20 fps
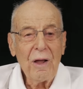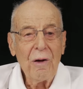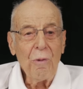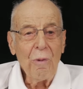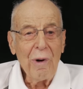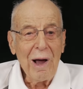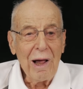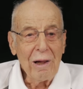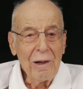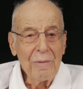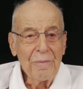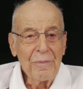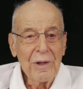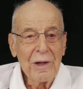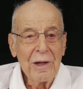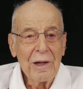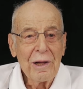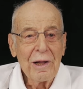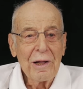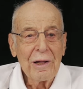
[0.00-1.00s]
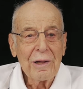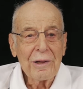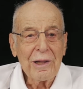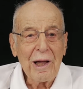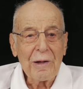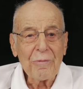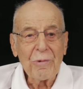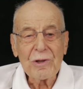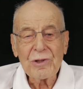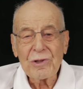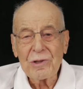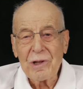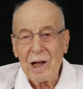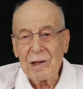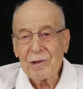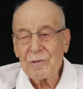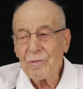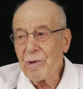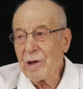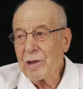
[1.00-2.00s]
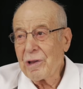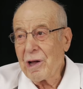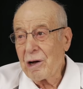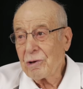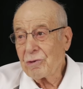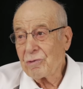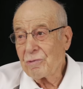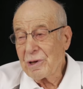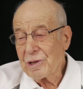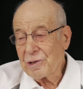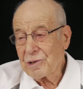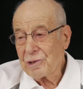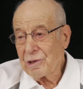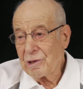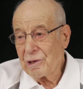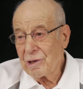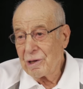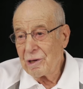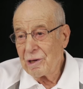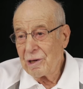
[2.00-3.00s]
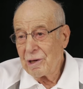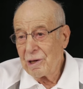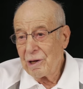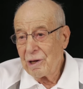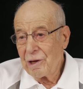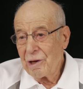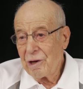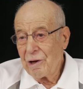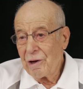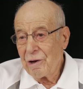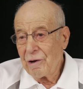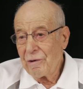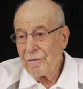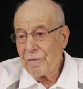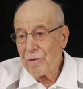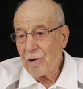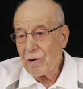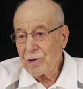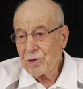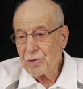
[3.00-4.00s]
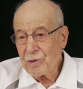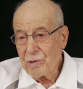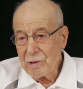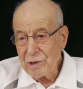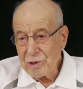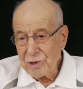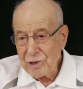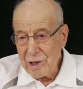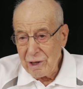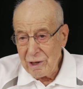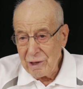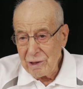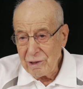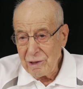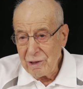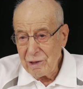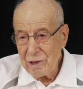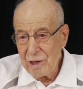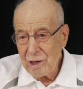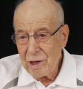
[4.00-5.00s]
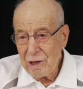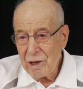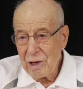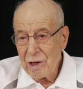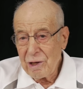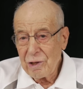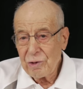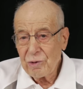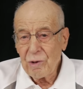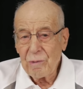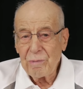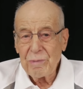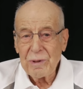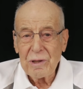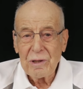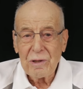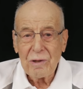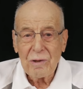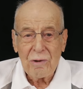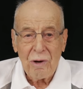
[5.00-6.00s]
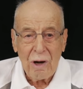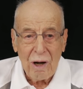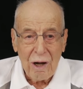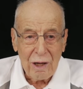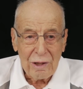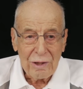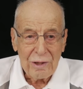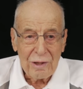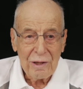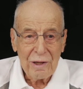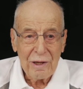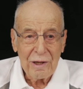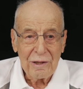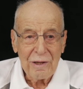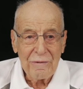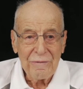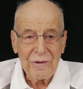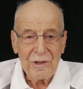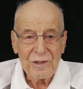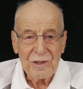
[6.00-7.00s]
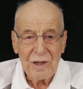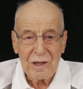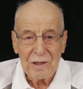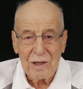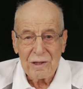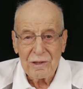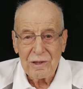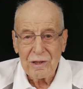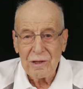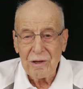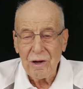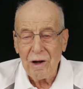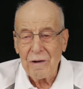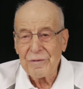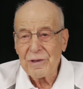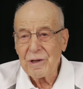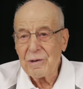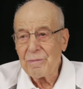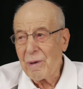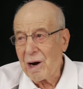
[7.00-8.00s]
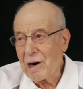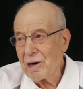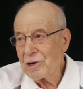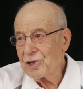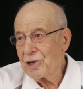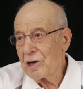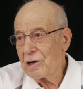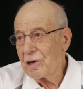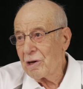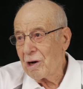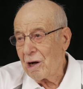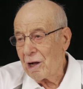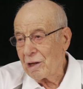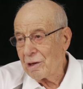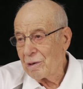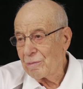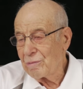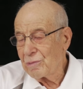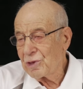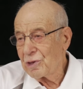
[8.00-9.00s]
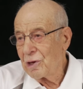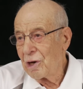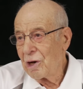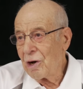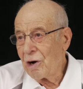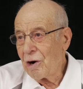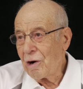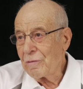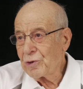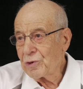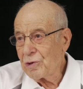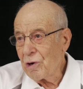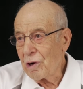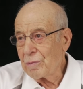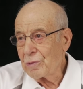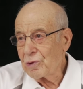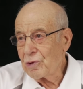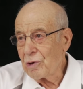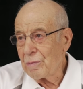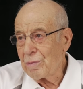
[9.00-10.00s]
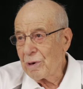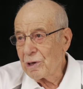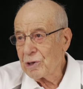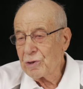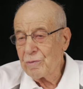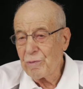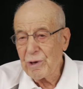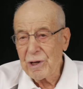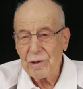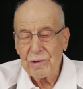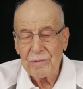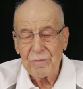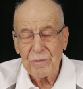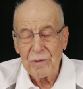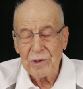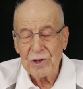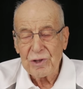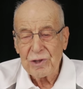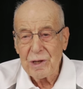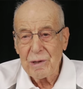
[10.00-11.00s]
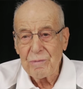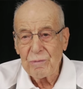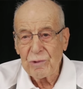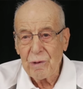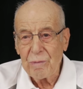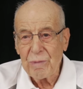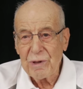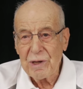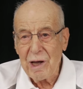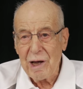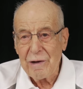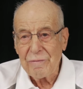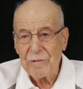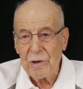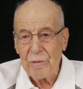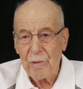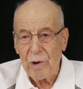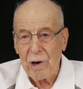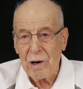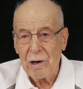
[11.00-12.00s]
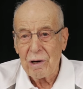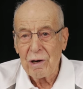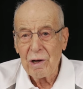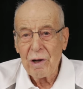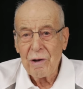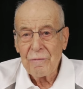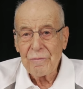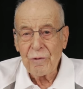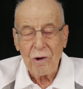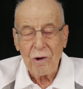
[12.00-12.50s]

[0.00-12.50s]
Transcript: Well, that was not without risk. For a Jewish kid to be caught in the vicinity of the marching columns of stormtroopers, which seemed to be everywhere. Of